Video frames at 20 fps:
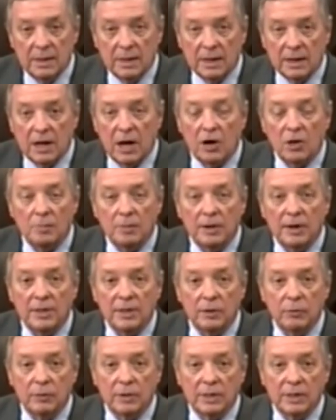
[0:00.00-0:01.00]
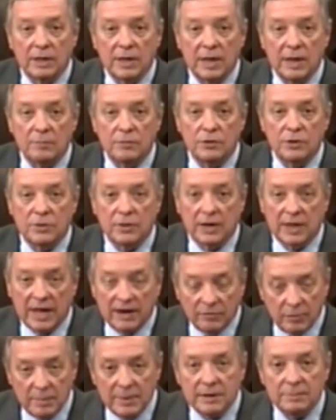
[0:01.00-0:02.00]
Accountability when it came to the
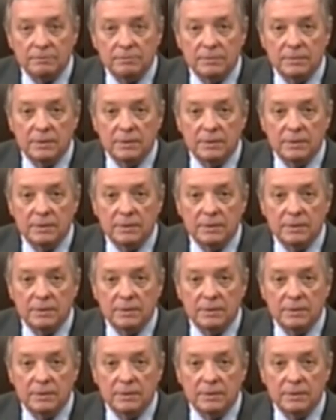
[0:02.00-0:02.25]
government,